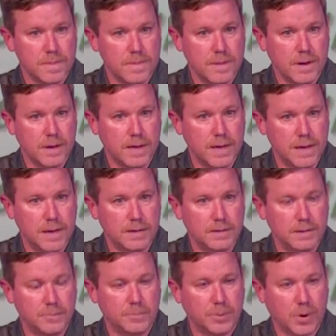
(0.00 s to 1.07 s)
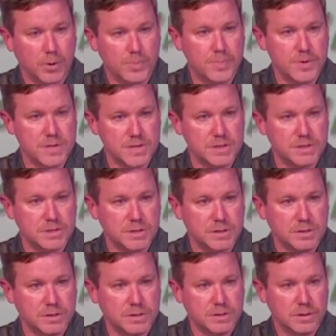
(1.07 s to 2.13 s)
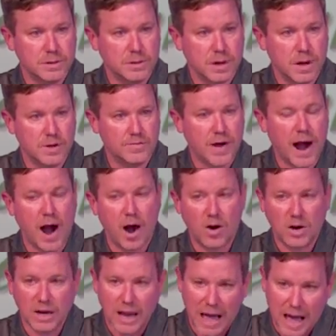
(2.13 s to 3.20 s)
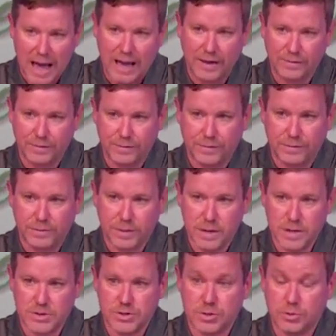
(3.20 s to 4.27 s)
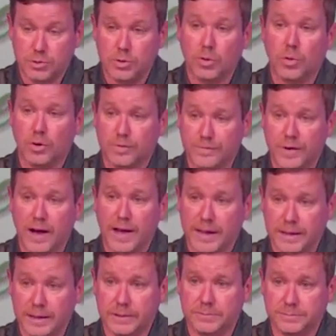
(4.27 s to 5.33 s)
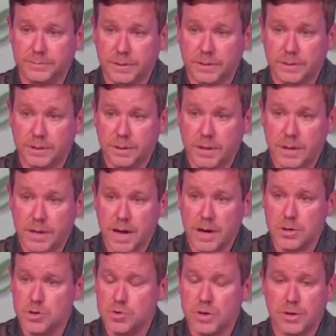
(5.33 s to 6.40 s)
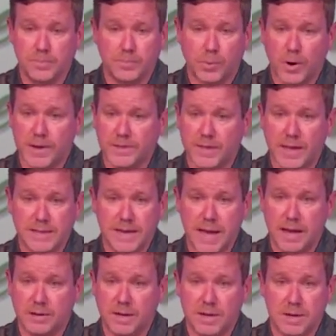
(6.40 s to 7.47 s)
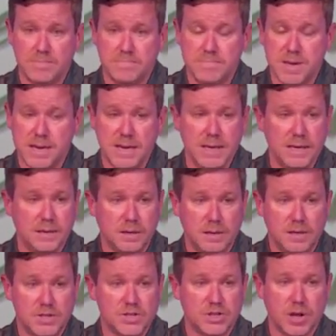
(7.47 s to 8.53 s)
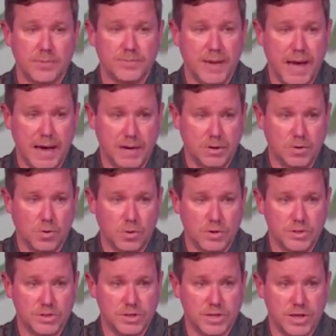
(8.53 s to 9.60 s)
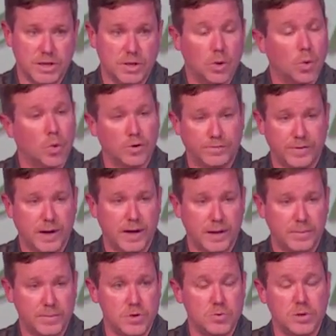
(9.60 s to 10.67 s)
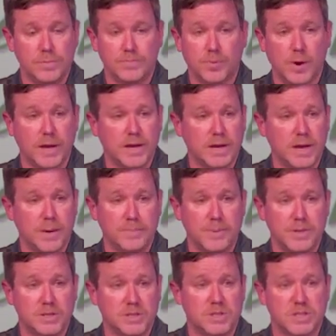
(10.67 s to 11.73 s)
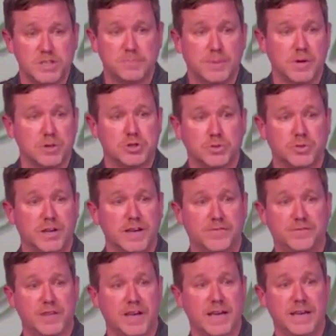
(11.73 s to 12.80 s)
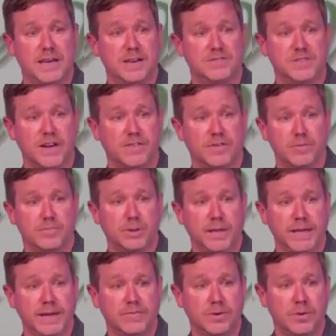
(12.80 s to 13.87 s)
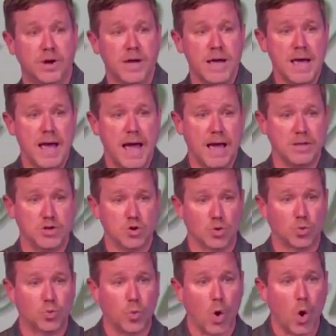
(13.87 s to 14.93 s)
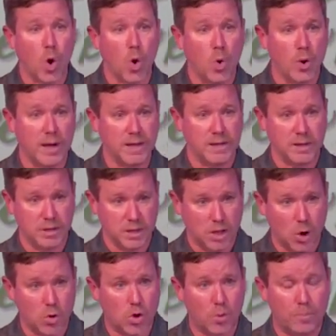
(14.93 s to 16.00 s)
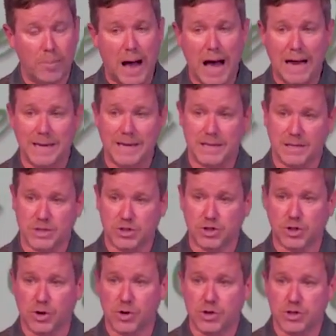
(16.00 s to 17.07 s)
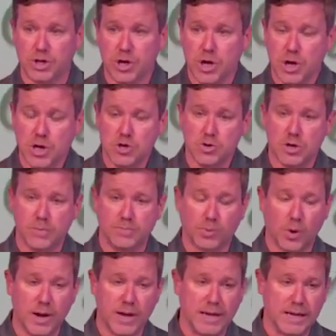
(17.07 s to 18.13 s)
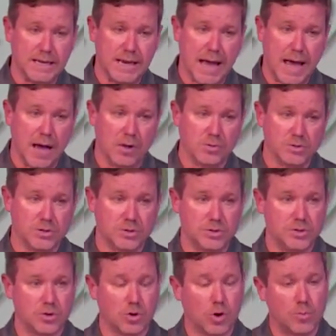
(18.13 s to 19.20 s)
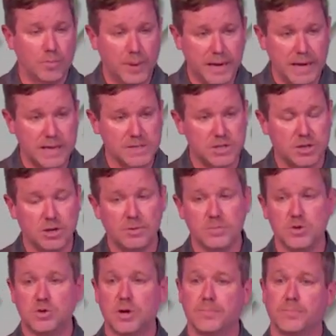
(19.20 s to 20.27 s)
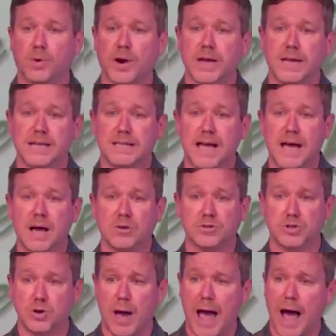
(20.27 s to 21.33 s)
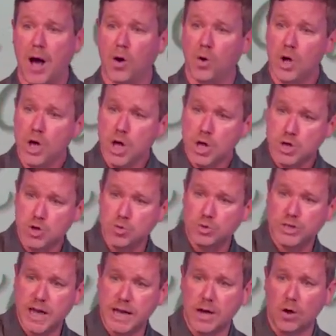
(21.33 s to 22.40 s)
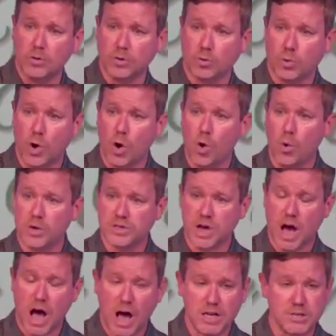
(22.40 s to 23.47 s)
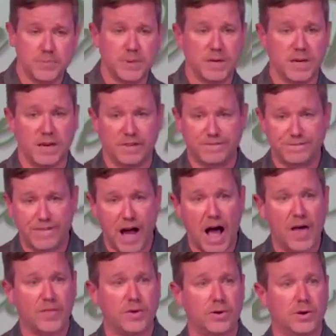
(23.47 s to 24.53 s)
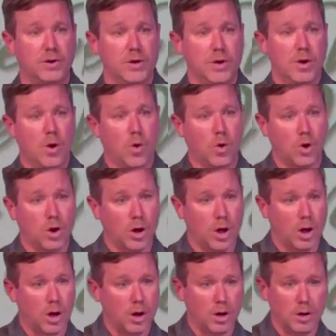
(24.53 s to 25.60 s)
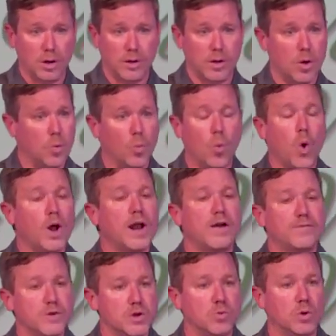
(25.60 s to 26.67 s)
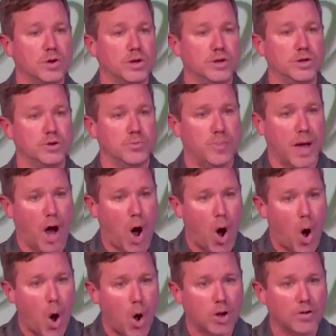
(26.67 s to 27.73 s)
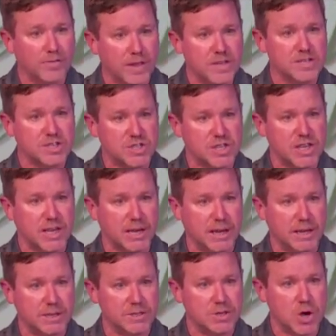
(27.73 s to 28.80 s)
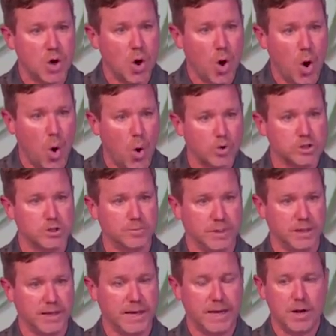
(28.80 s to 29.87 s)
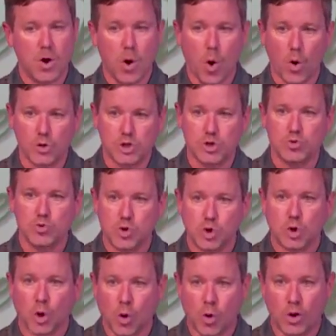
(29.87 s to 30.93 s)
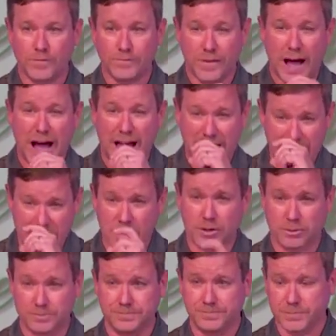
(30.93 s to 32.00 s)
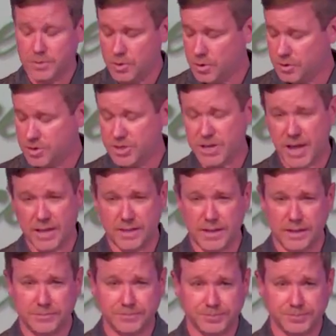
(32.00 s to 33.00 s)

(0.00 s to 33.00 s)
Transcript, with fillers: Again, the purpose of our life is to glorify Him. Now, you can break that down into many subcategories that glorify Him. You can break it up into the spiritual gift that He gives every believer and your role in the local body and the church. You can break it down to your obedience to Him. You can break it down to how you take on the role as a husband and a father or a, a, whatever you want to do. But all of these things ultimately are to glorify Him. You understand that?